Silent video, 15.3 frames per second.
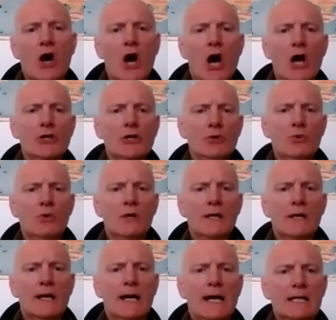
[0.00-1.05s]
Are you
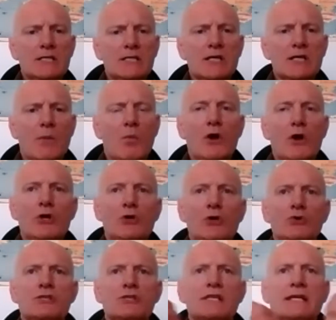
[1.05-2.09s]
someone
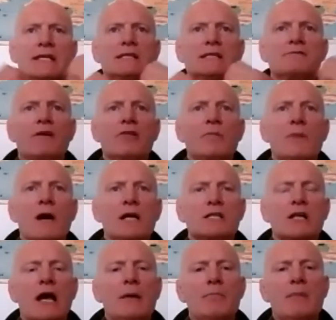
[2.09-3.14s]
who sees very
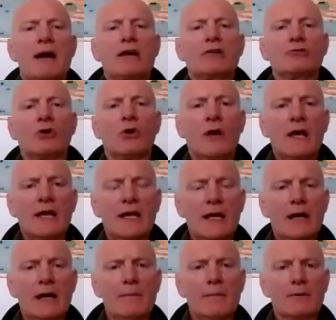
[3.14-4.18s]
much like Macron
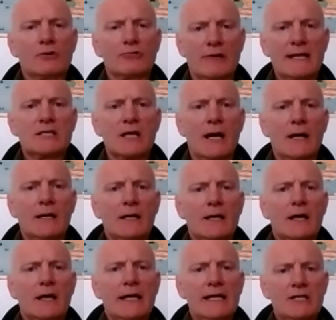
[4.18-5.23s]
greater
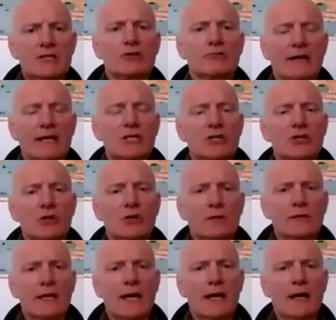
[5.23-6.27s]
integration